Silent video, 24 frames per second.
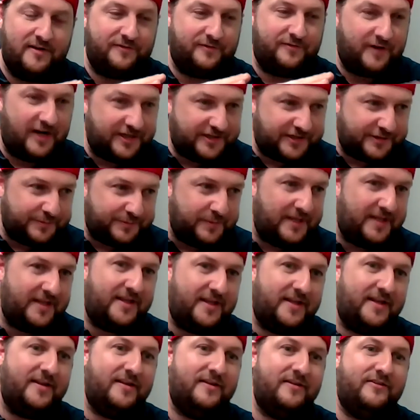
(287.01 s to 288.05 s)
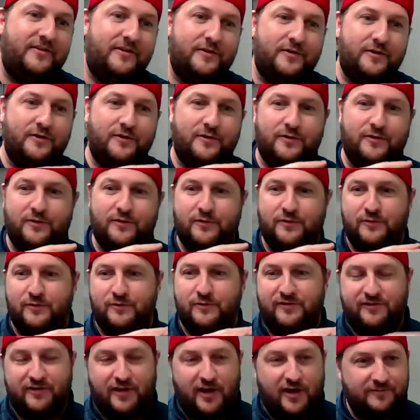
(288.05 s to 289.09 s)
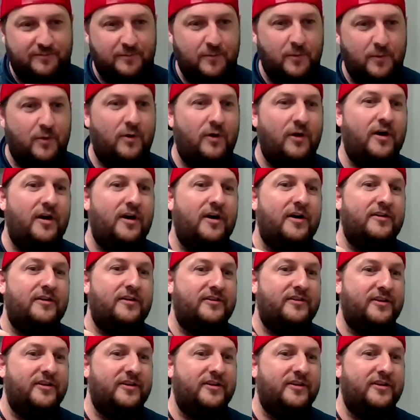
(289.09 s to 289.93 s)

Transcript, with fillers: freshman to sophomore mm.